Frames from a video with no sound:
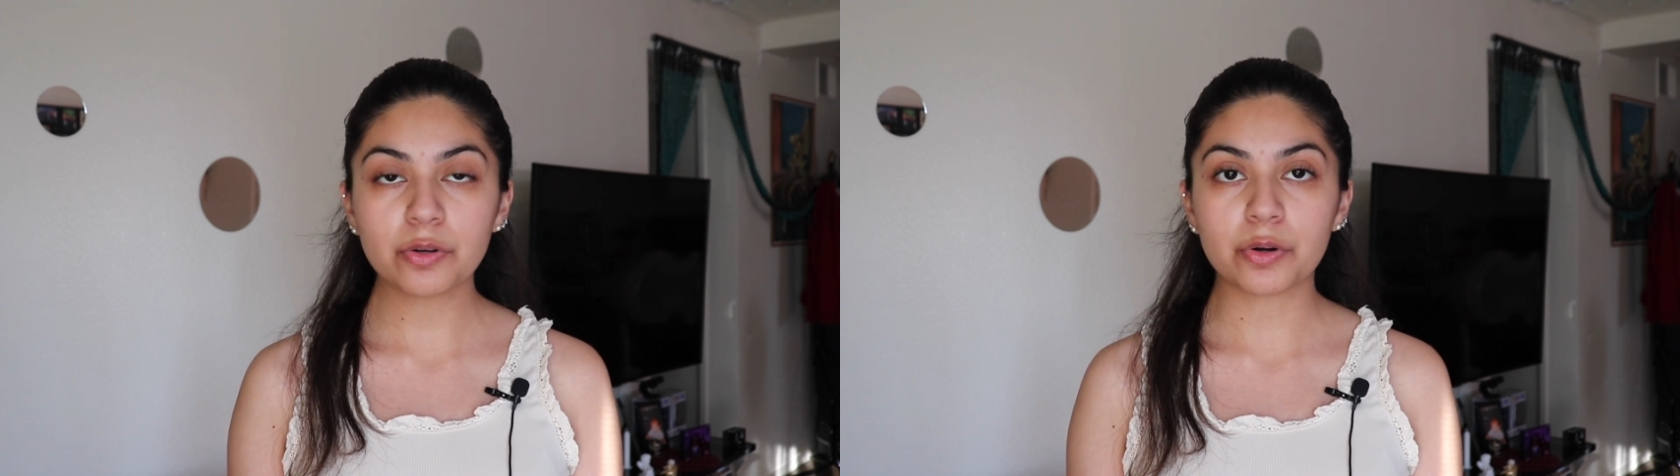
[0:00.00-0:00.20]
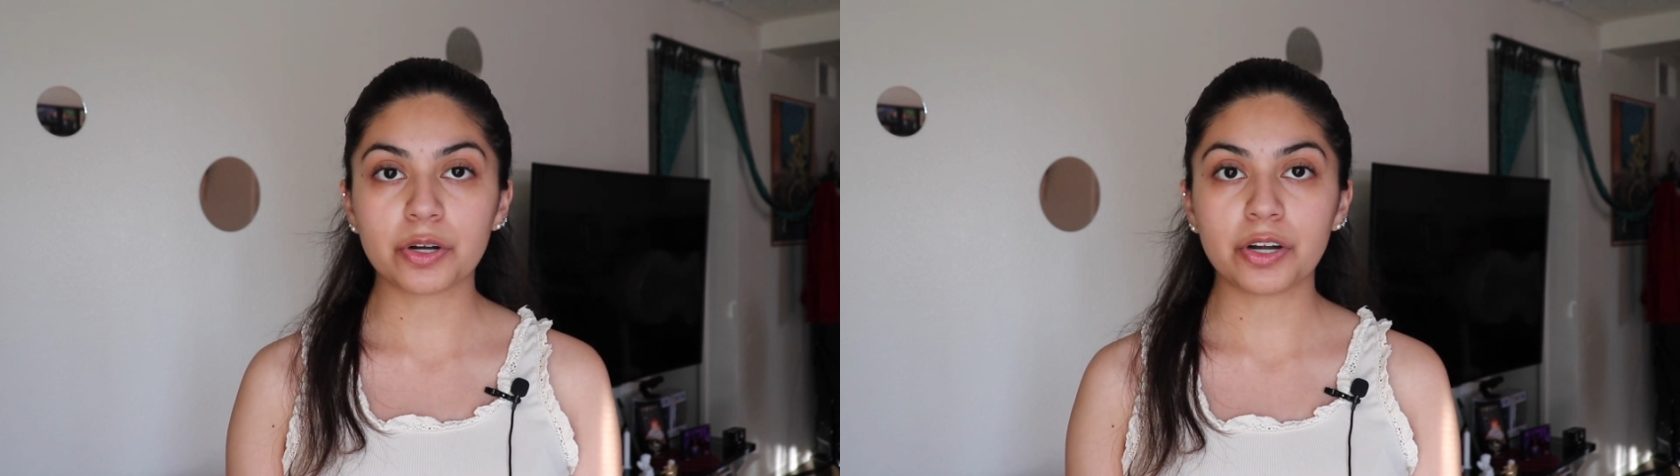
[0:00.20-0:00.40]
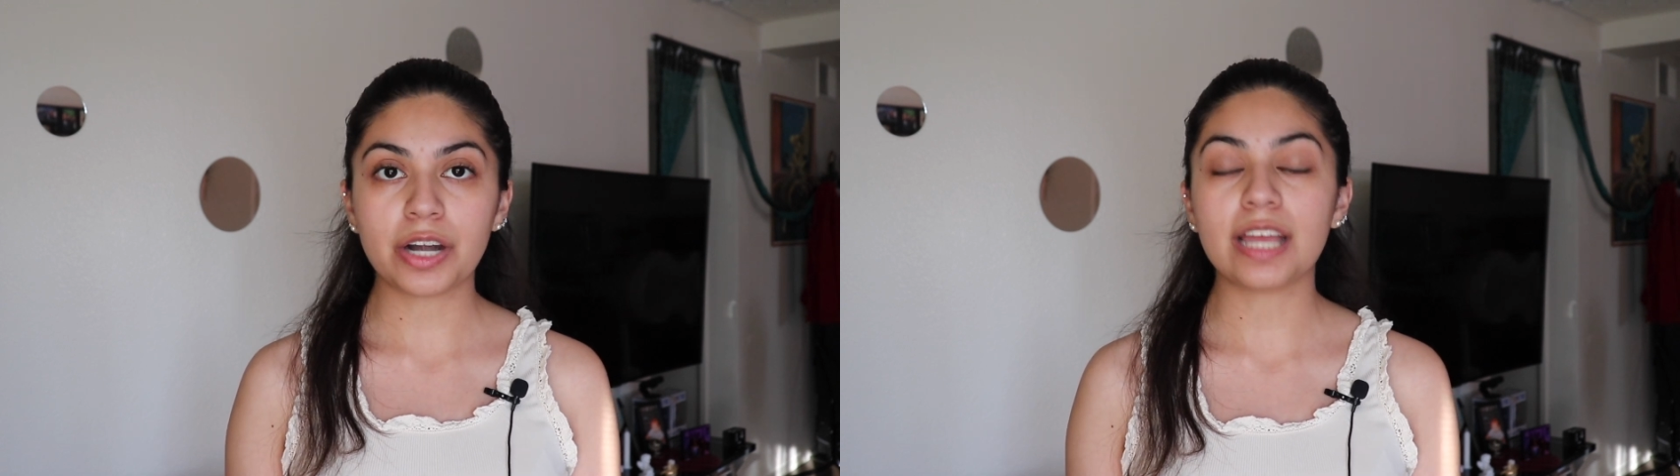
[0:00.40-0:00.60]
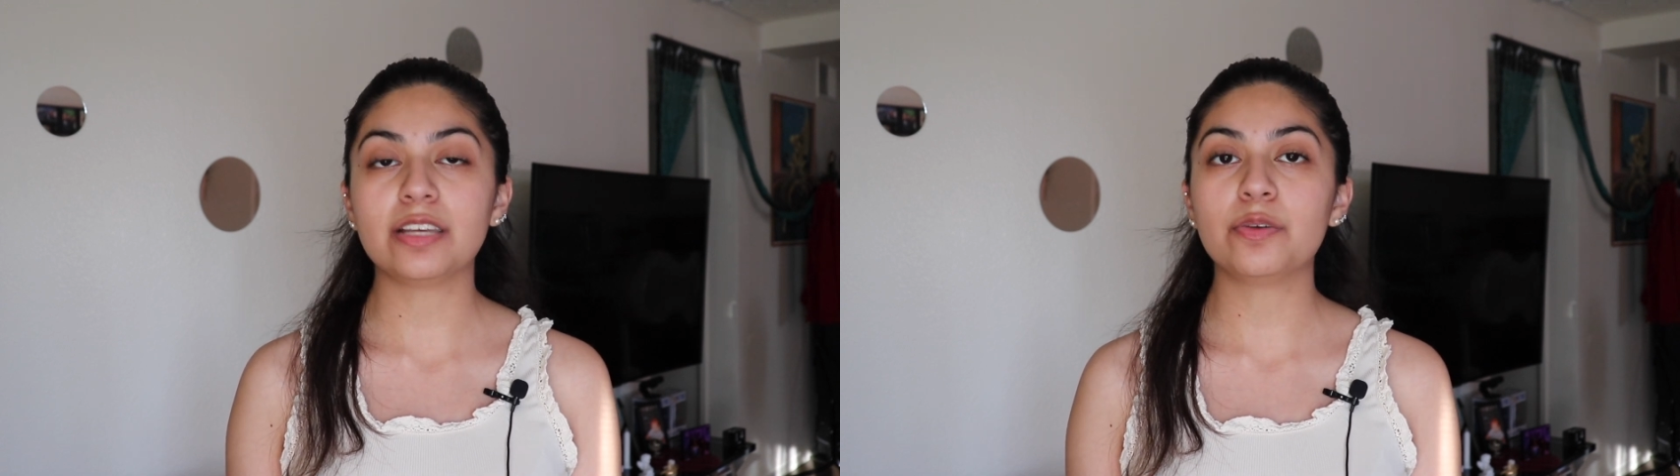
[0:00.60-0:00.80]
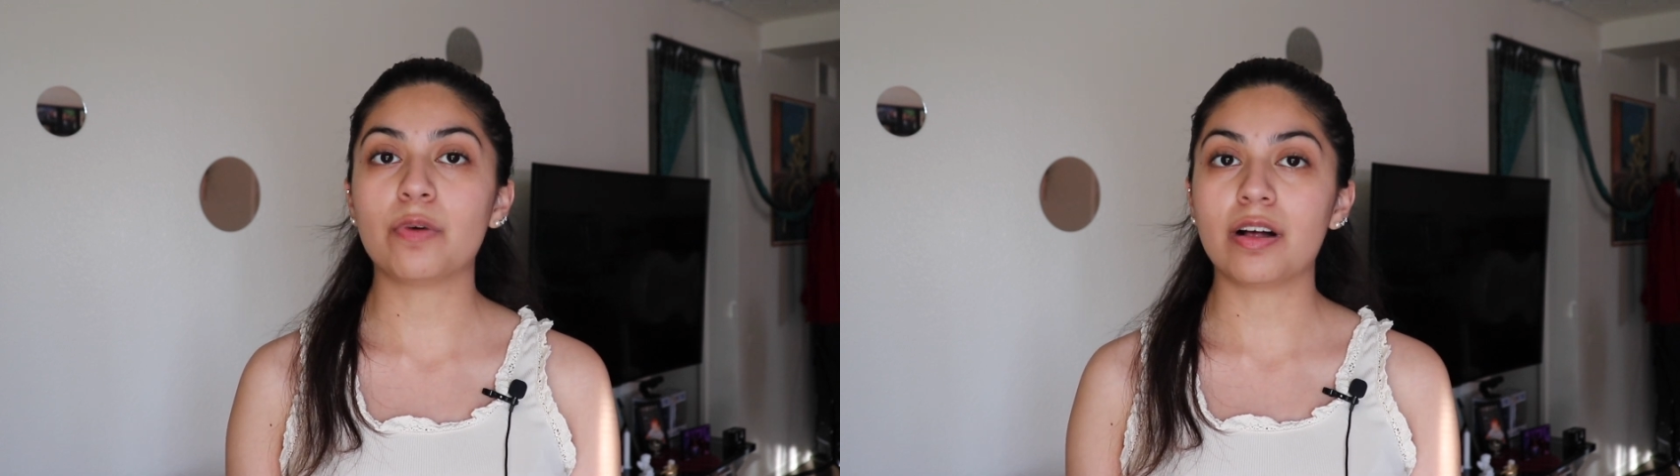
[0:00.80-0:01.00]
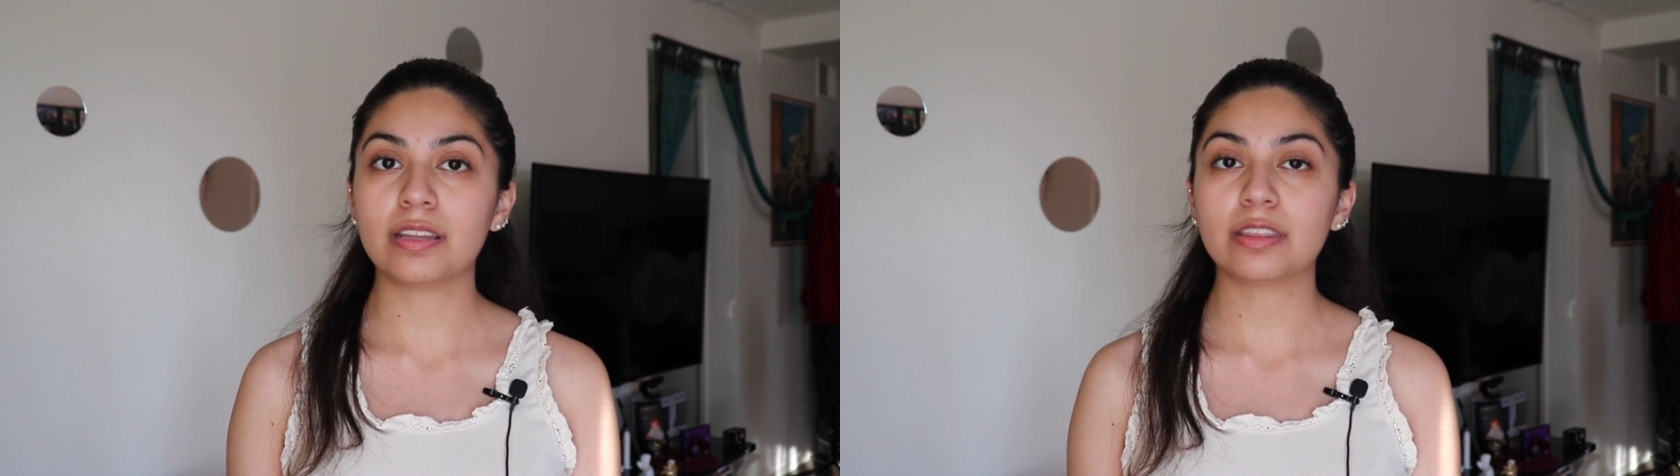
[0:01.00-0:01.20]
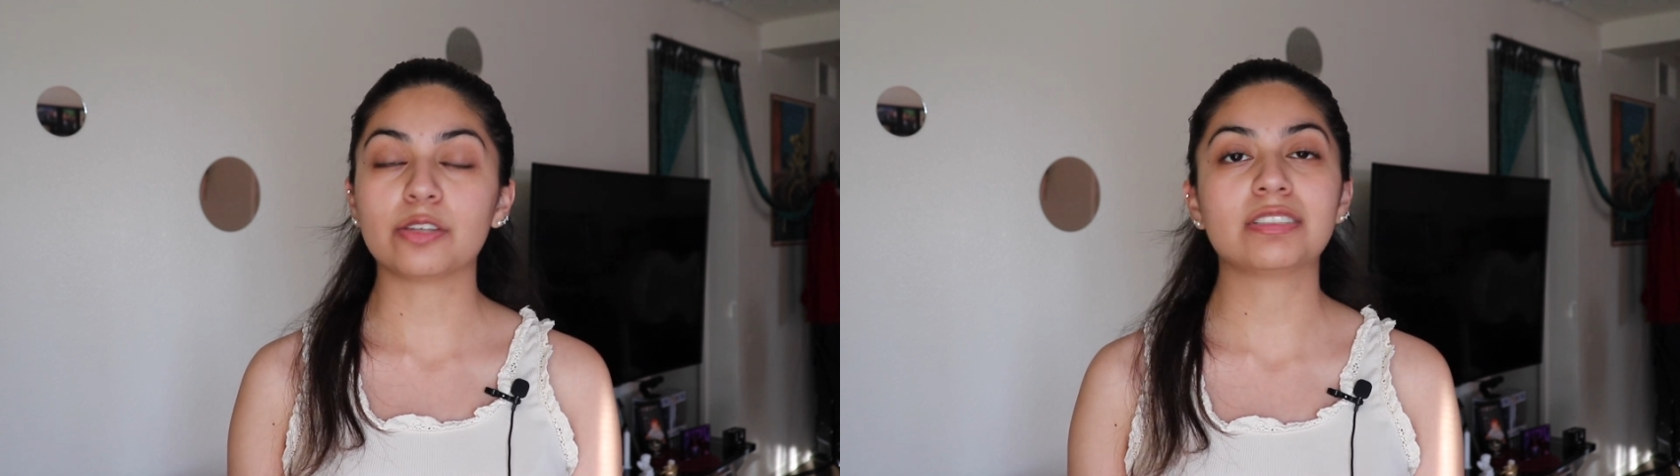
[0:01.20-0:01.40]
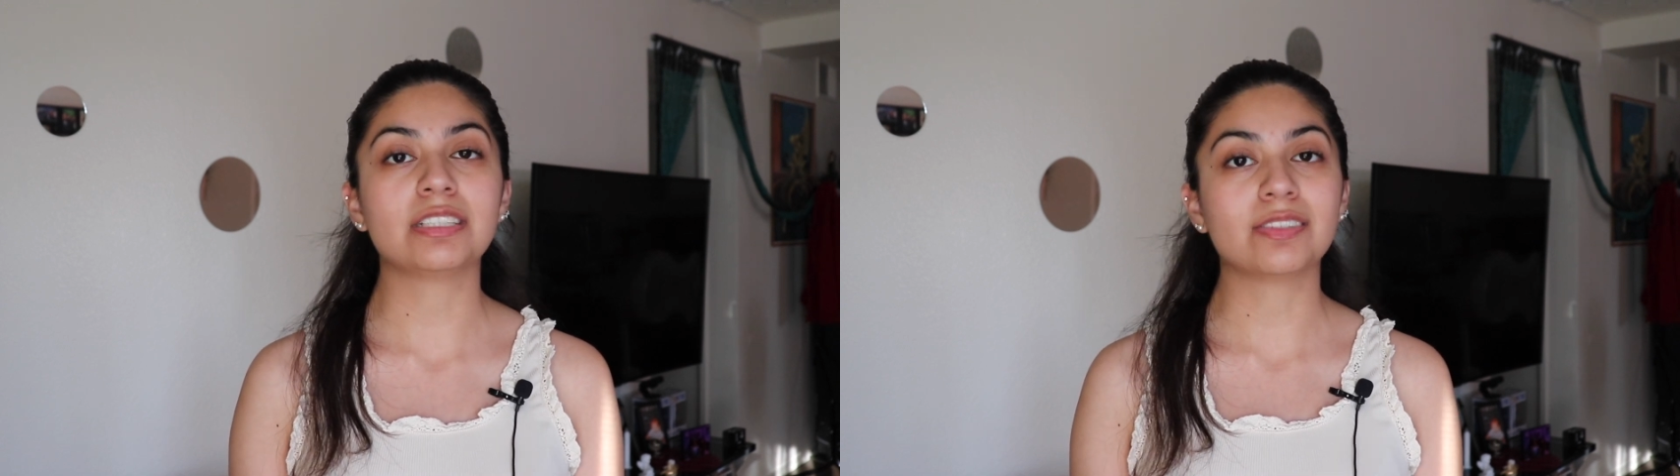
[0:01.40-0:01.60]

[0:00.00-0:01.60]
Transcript: the corner and you want those